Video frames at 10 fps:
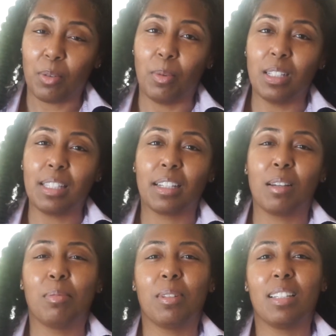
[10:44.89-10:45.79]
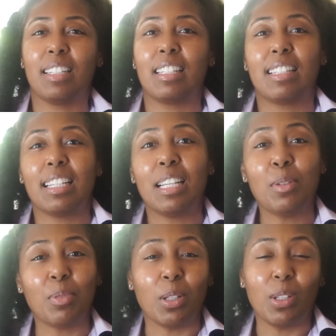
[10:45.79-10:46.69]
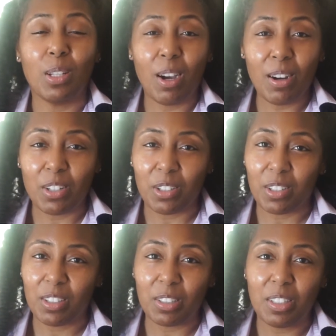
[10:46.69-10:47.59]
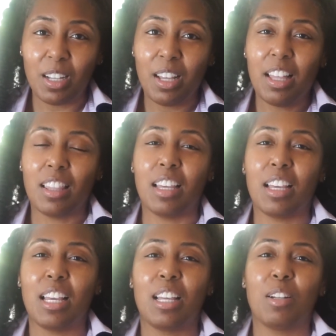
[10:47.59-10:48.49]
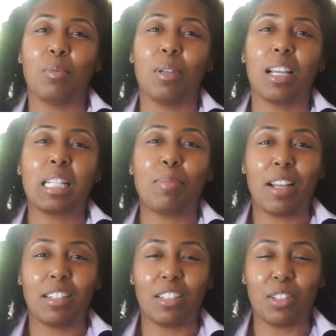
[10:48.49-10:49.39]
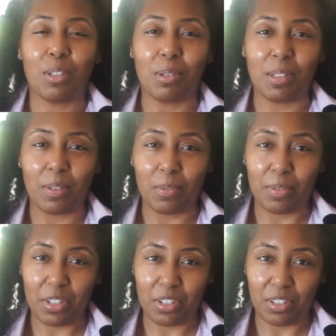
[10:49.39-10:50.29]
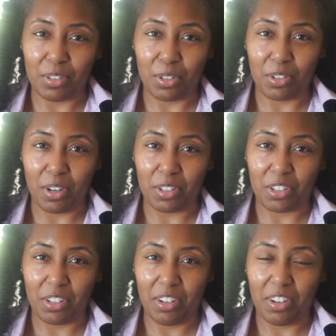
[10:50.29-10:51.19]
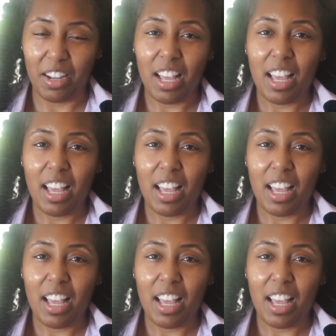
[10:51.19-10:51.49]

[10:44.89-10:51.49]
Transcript: once the company gets even larger, then we expand into a divisional structure.